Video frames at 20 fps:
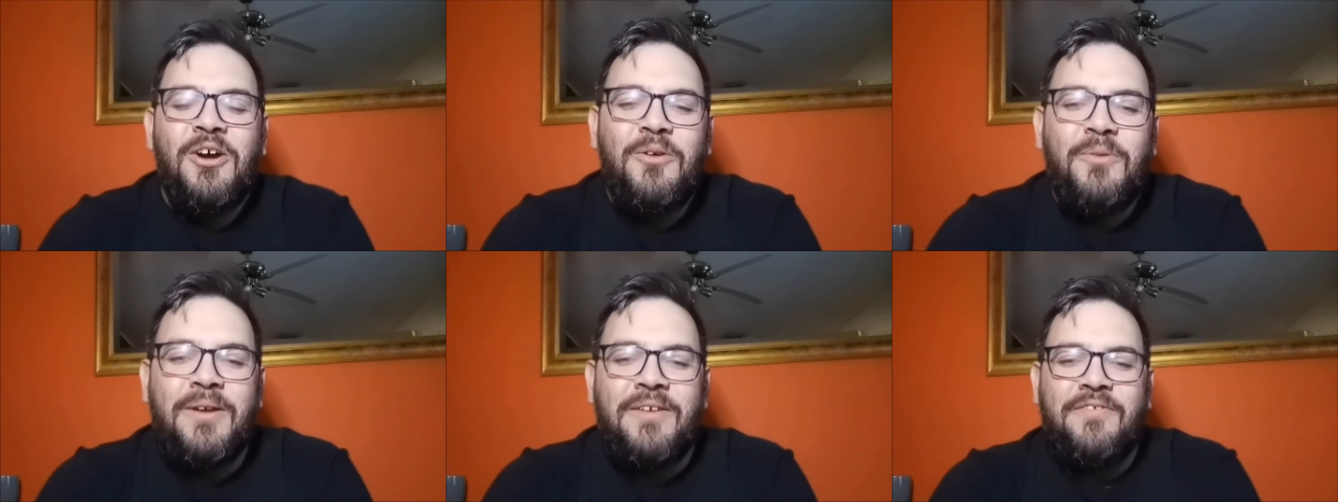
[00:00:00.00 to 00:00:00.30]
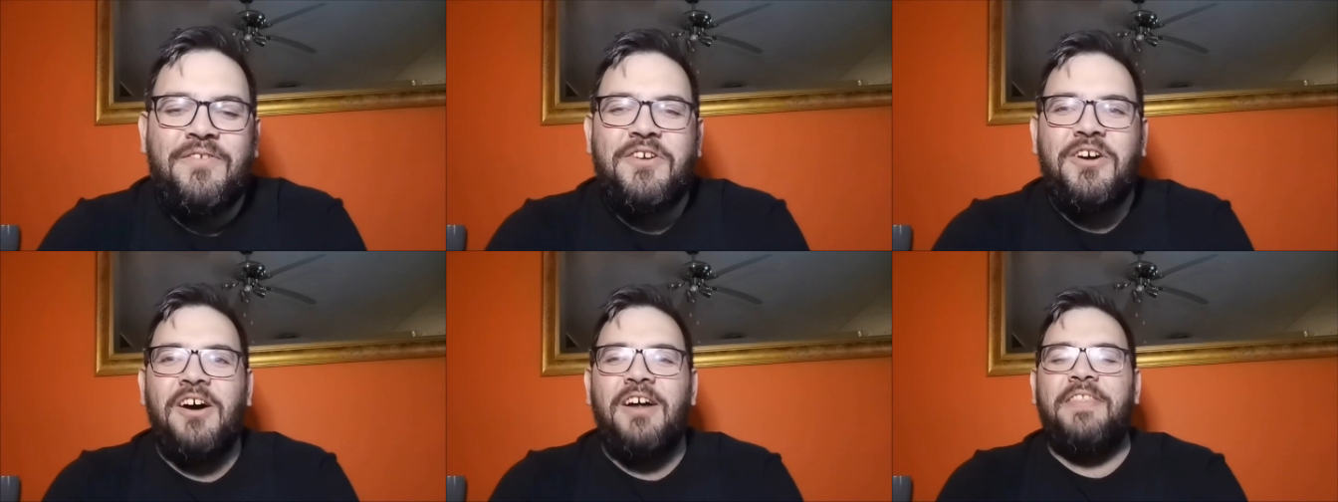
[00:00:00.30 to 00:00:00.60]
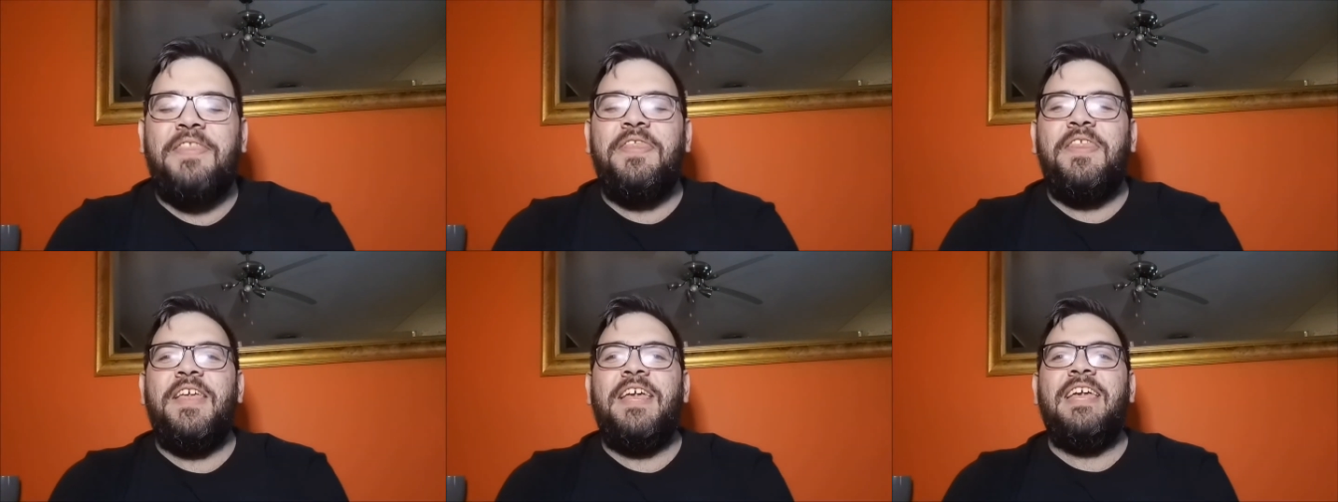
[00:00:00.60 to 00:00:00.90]
We've
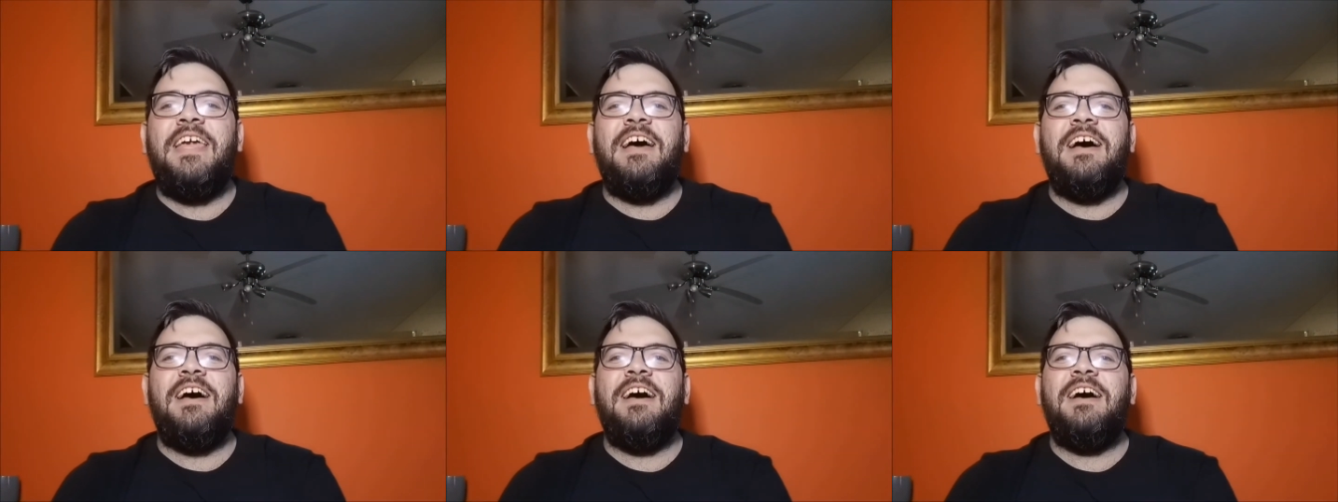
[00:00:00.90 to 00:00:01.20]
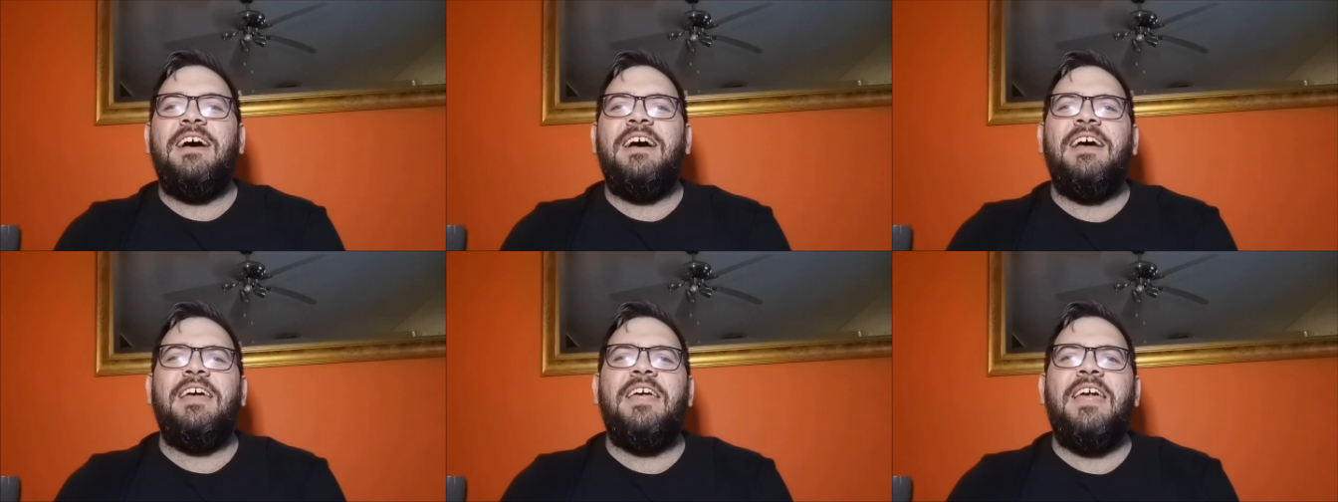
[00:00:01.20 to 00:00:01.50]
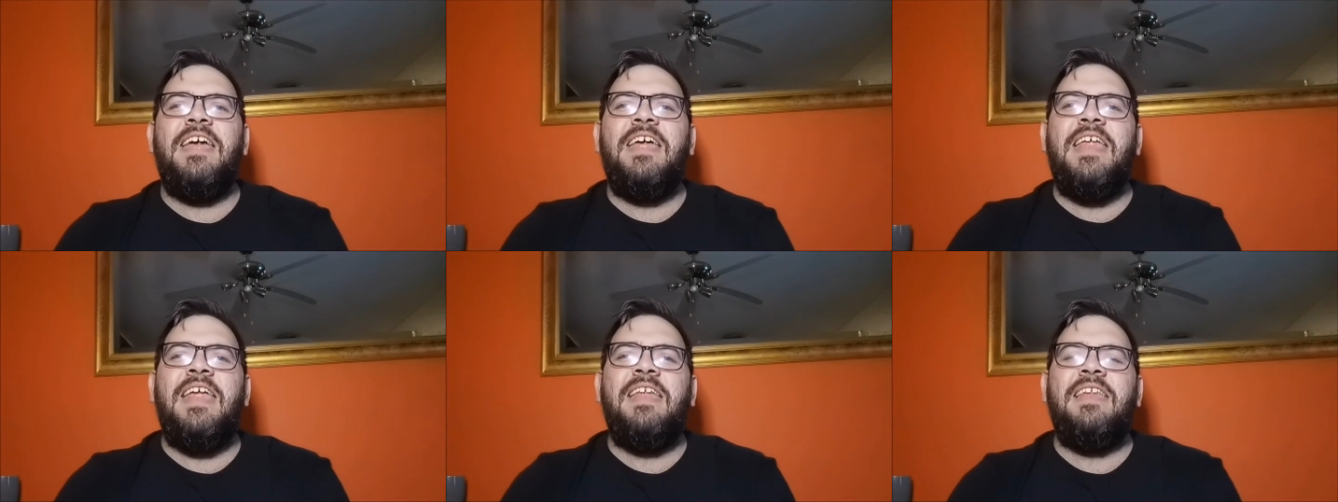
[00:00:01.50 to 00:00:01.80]
got the
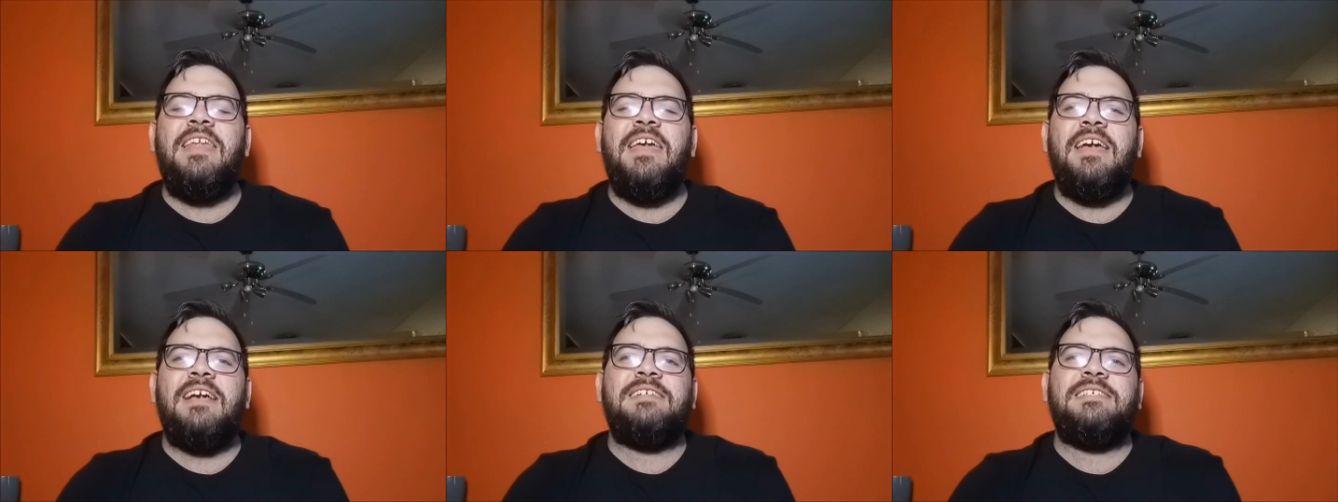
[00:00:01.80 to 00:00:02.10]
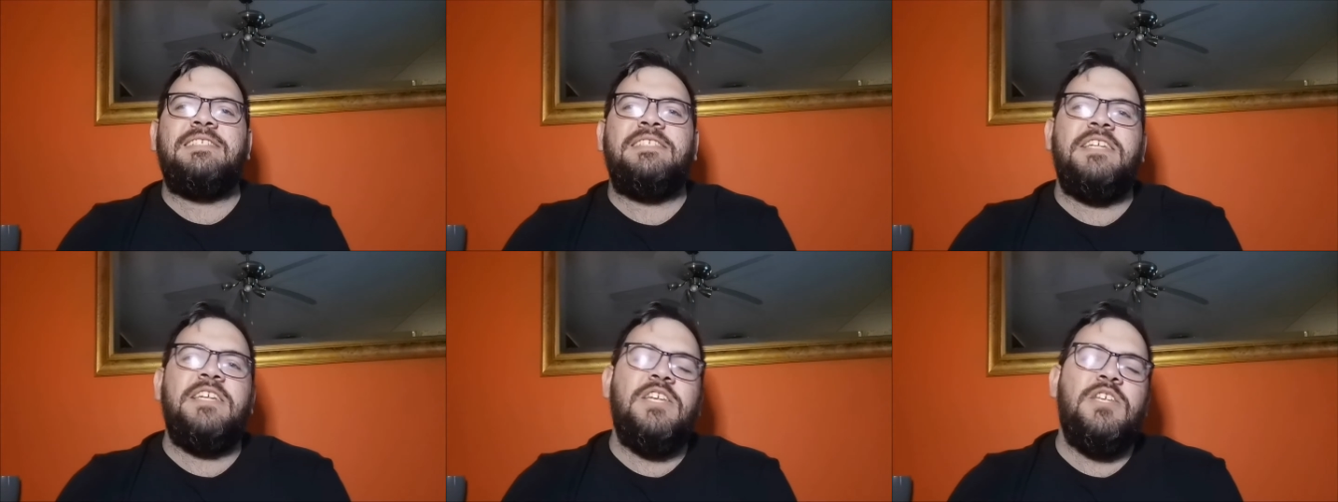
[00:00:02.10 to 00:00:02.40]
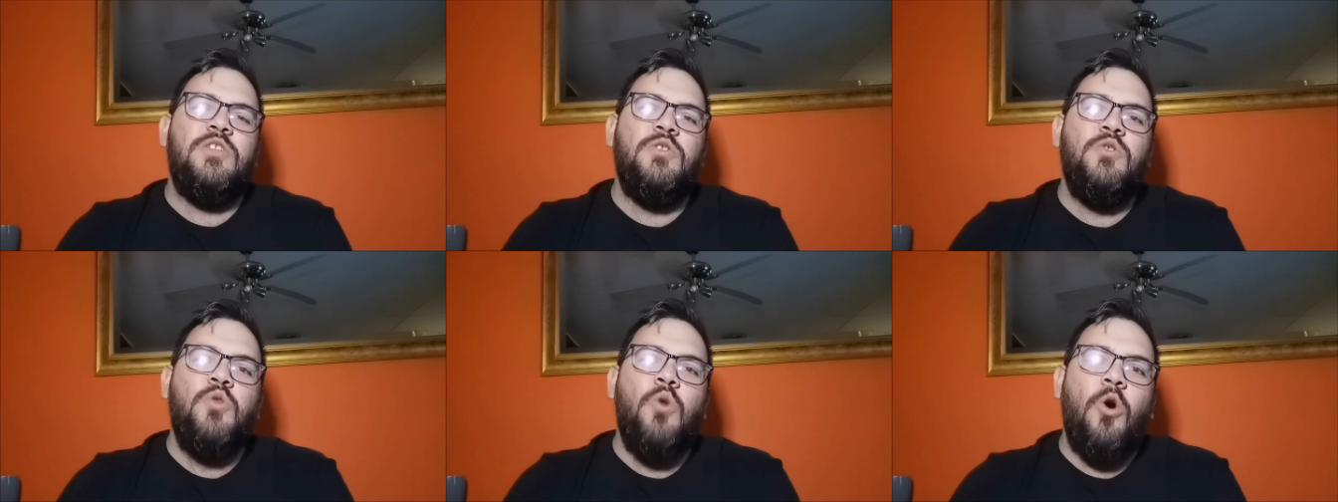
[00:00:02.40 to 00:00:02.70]

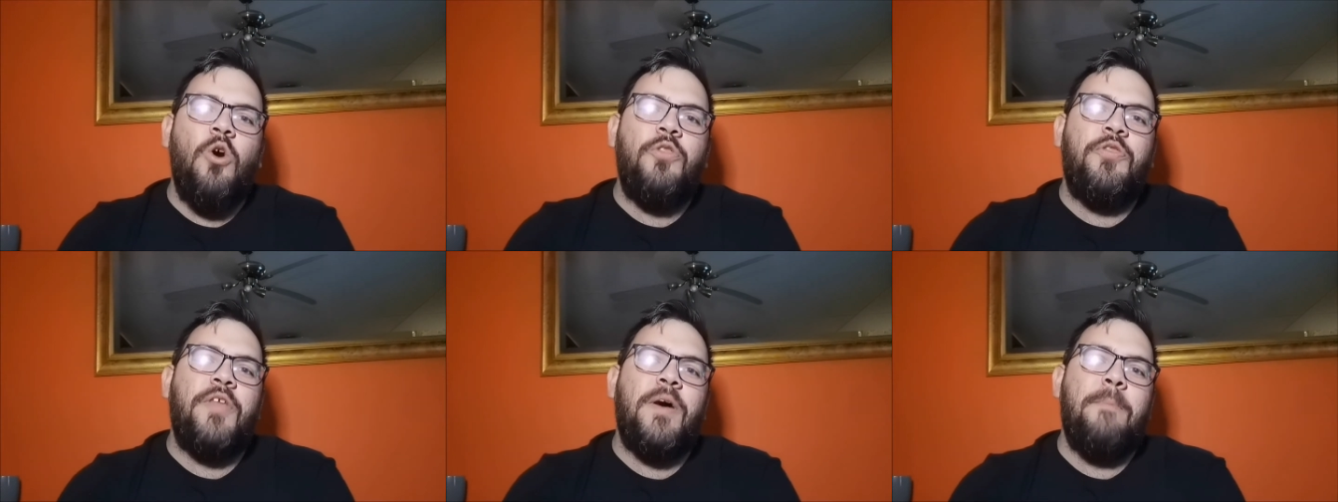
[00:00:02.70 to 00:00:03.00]
NXT North